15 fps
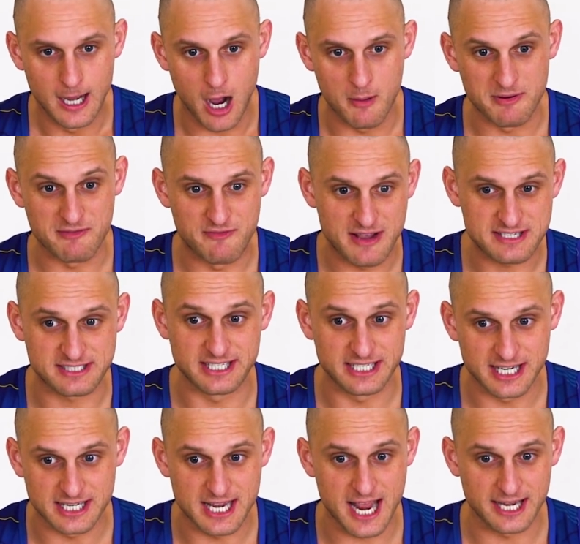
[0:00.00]
I'm
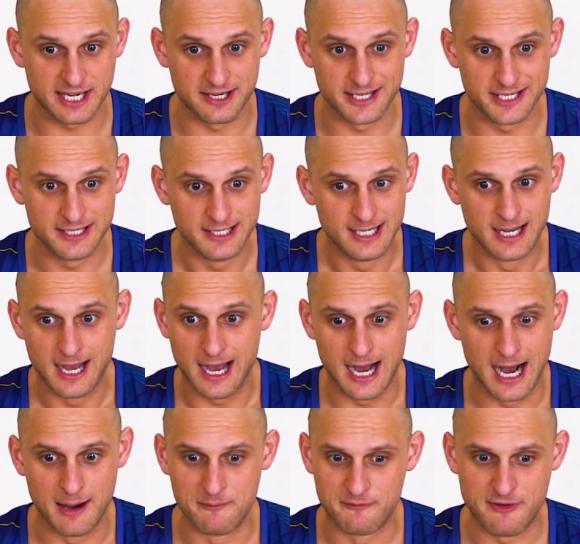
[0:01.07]
investing again in it.
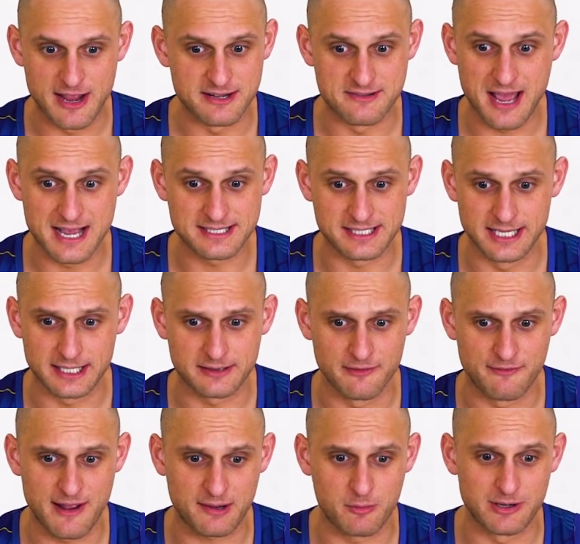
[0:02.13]
Um, fantastic. The
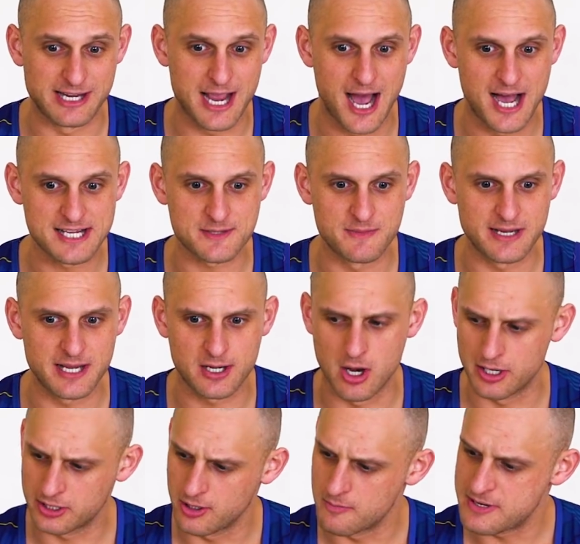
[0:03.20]
fact when he asked me, it
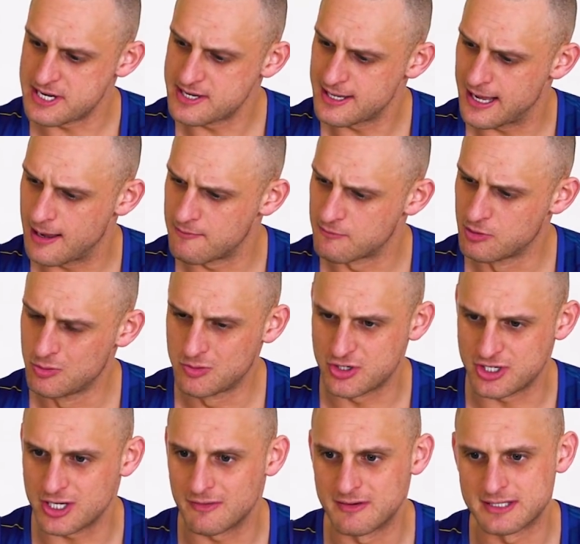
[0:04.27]
kind of got me um, real
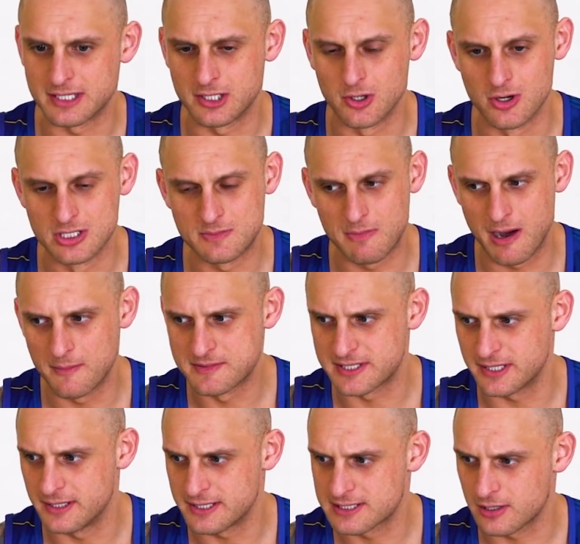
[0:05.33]
shivers and
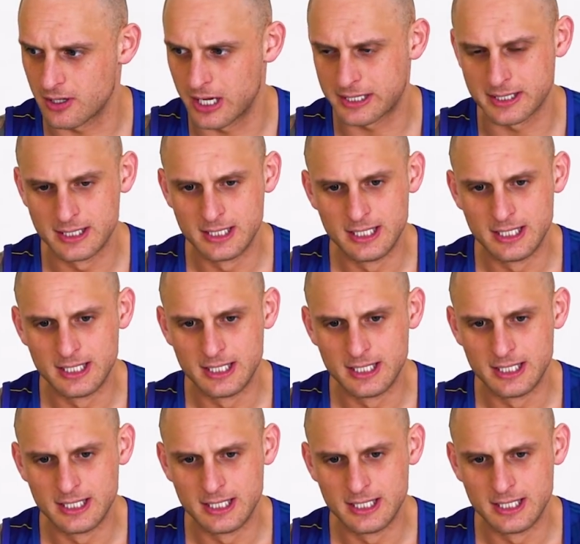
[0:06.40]
goosebumps. And it's like,